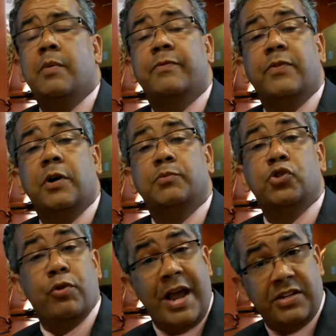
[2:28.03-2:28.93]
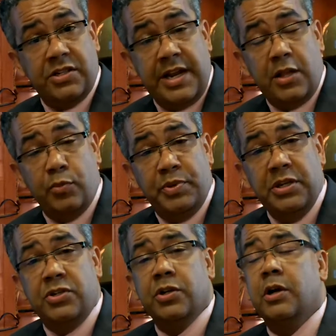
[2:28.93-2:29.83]
from traction
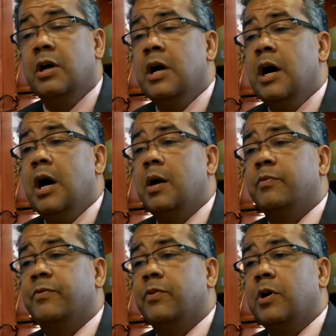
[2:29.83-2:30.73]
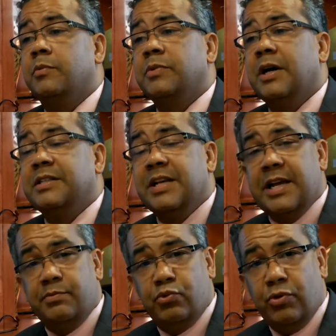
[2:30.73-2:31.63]
alopecia, from
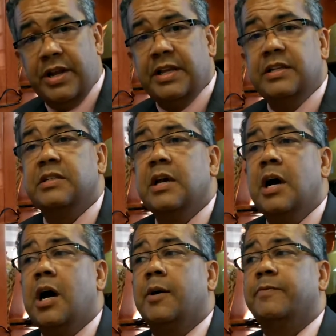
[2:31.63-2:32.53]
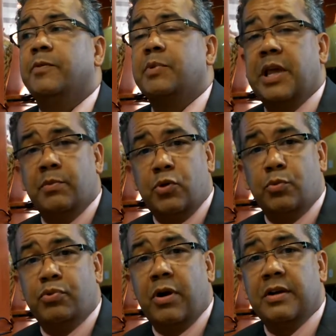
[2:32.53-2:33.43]
tight braids, from chemical
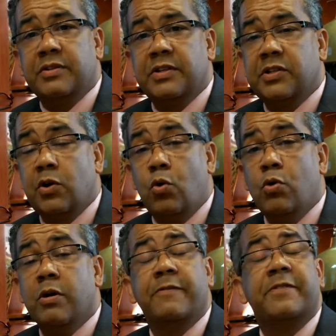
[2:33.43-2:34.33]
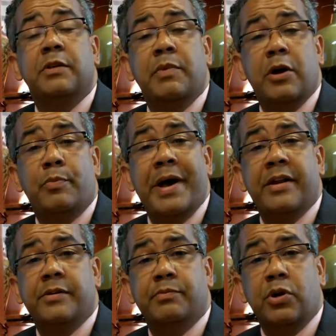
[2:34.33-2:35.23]
processing, or a female
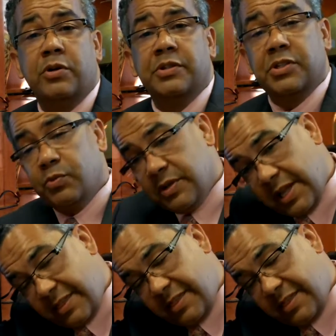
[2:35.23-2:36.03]
pattern baldness where that